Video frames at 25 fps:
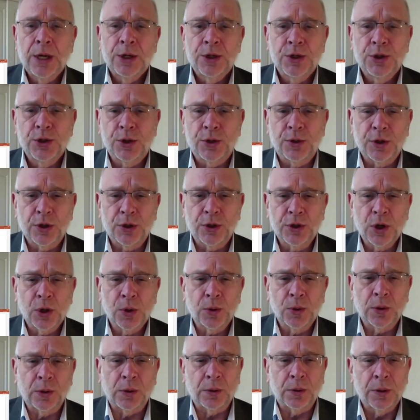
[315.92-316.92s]
to the
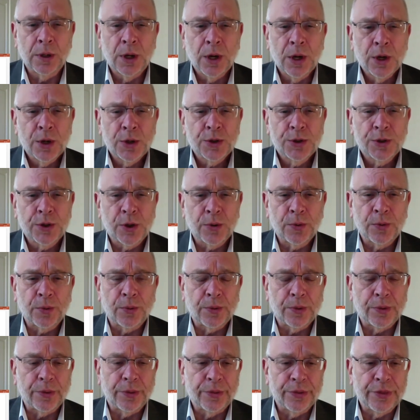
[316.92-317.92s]
total.
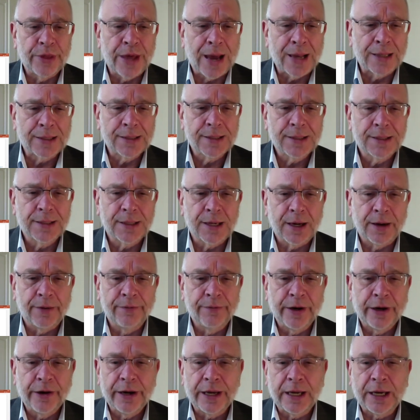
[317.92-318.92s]
So that's a
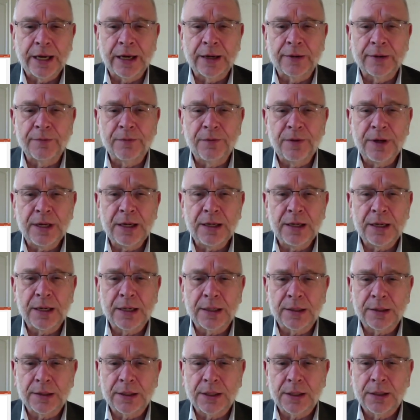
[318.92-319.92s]
very
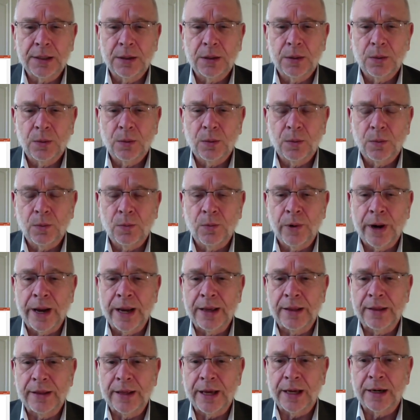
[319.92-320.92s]
convenient
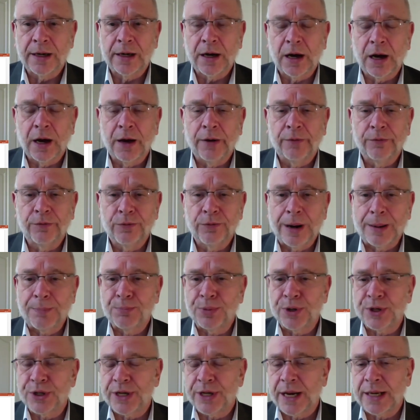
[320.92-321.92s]
way then of
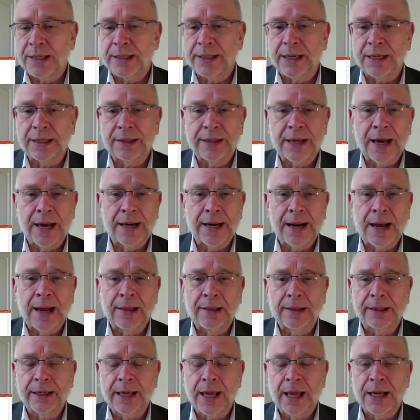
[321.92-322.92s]
representing that
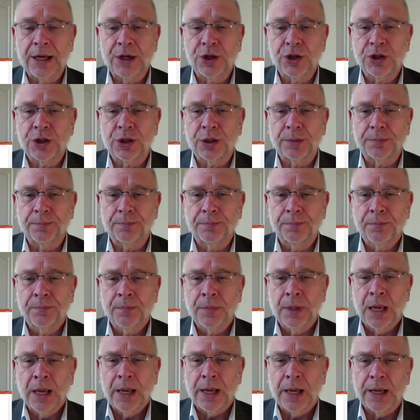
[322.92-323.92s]
allocation.
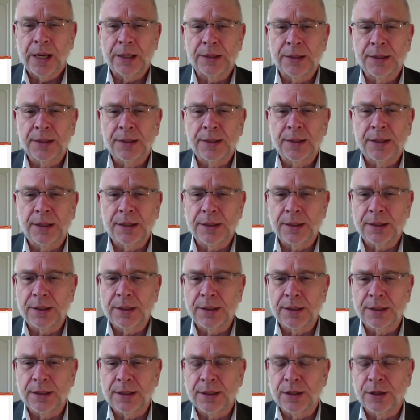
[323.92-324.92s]
It's
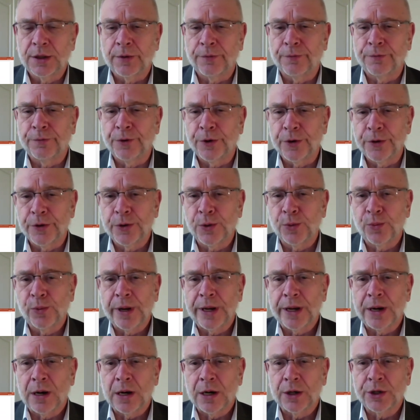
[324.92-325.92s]
the further
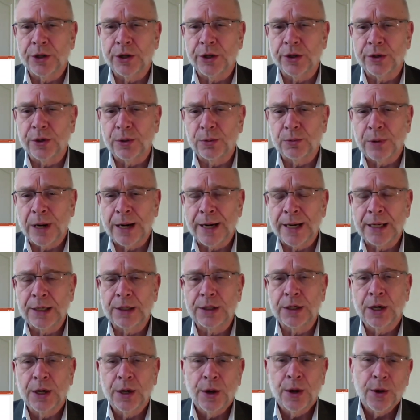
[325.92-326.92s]
we are to the right,
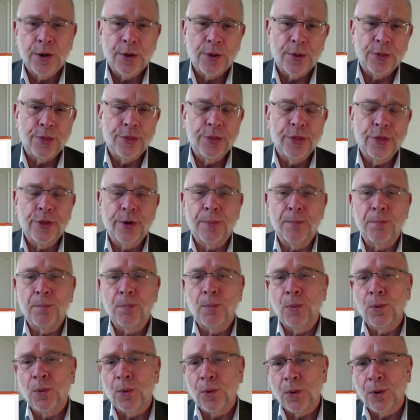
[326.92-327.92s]
the
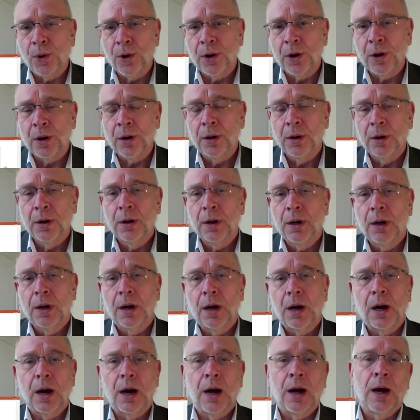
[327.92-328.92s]
more,
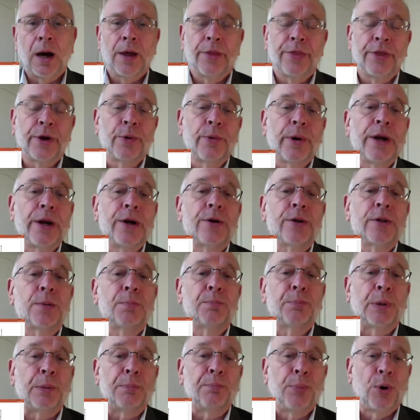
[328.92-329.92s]
the greater the
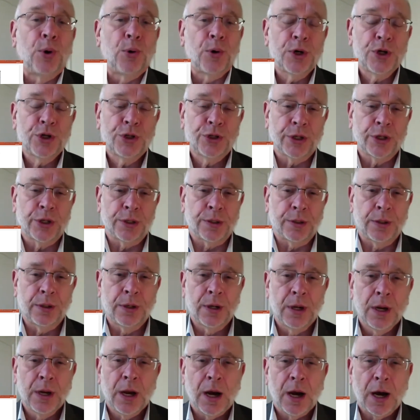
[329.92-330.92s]
proportion
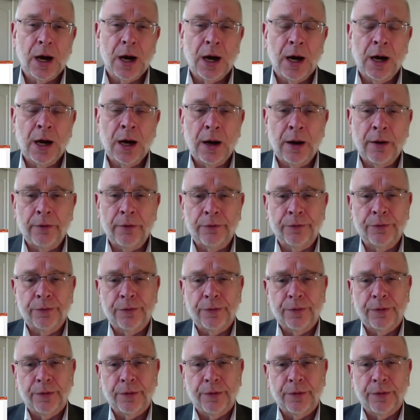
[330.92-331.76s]
of